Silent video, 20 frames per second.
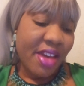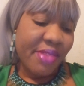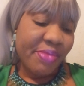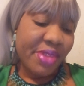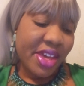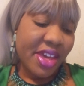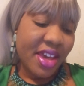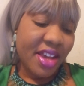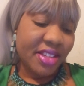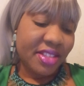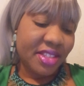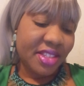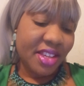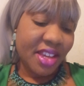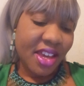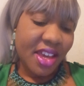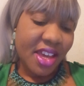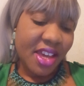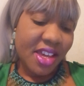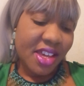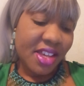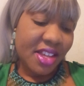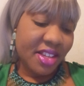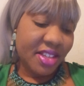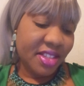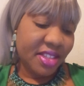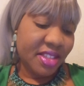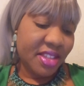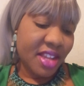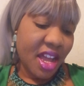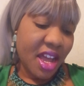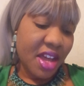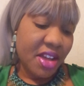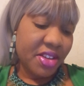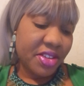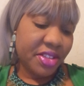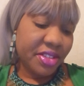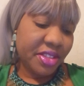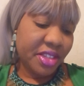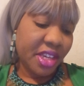MASK is
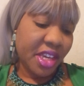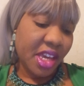down,